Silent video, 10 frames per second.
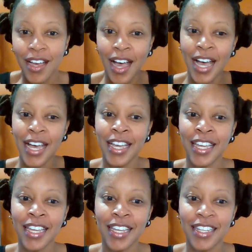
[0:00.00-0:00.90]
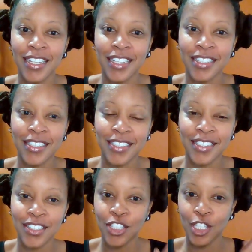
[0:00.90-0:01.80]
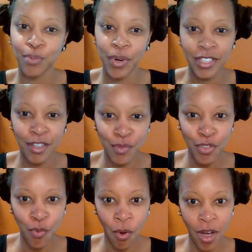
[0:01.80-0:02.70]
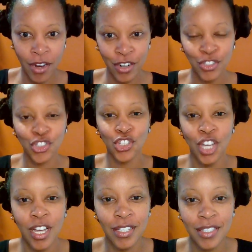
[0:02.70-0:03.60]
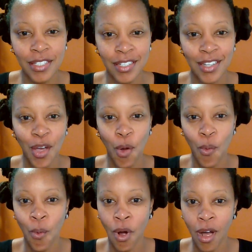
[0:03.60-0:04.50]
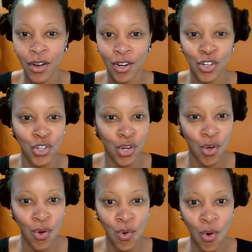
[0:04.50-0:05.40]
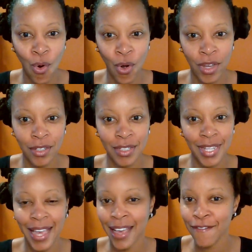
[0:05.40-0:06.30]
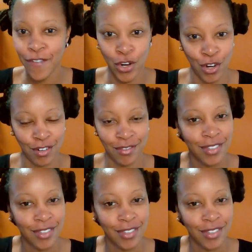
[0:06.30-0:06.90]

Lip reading: I sprayed them with water, just water, no oils ever.